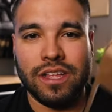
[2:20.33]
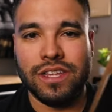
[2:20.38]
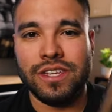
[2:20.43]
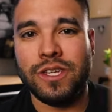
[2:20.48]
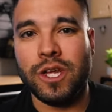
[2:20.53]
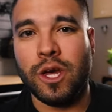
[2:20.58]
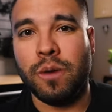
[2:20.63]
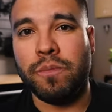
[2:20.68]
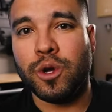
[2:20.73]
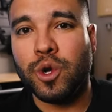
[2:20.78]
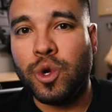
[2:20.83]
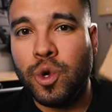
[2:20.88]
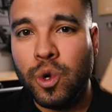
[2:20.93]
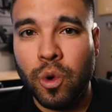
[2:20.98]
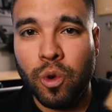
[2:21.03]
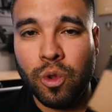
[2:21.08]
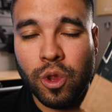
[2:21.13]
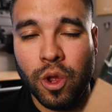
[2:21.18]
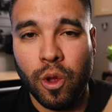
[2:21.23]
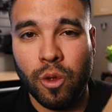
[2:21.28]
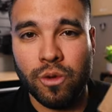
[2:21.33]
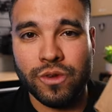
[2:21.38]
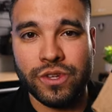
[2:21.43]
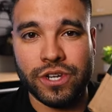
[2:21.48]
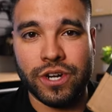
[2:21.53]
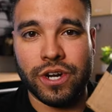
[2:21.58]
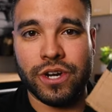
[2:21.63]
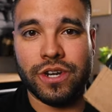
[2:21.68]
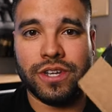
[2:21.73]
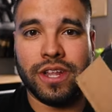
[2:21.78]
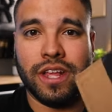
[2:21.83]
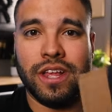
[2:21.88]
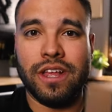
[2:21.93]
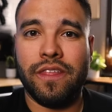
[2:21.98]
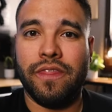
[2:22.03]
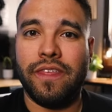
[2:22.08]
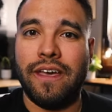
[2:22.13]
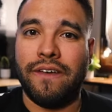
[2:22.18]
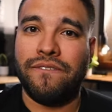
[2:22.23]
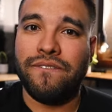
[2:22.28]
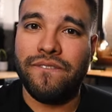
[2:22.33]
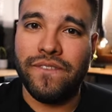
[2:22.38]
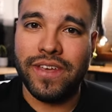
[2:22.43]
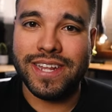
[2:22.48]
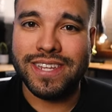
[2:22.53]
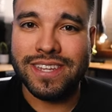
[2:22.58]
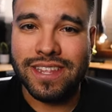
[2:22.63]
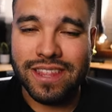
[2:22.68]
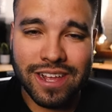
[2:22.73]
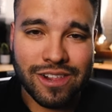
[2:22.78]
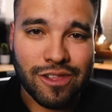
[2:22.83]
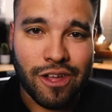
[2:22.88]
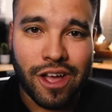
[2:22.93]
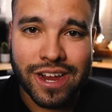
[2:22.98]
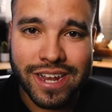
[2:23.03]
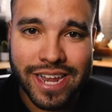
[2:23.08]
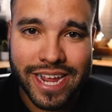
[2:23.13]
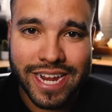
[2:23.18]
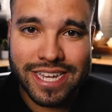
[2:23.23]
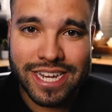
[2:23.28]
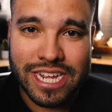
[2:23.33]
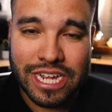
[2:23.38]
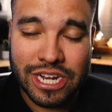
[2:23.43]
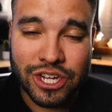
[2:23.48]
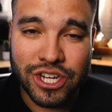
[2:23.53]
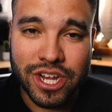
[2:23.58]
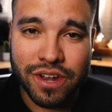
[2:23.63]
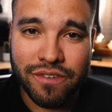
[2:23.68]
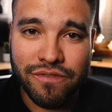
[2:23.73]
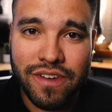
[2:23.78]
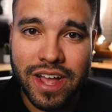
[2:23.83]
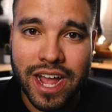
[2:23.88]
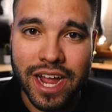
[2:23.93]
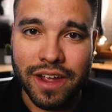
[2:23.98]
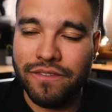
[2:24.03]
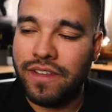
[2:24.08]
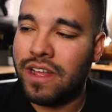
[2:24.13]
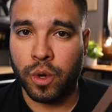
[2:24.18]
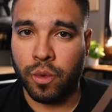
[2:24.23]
some cool holsters that fits the Glock 19 Gen 5.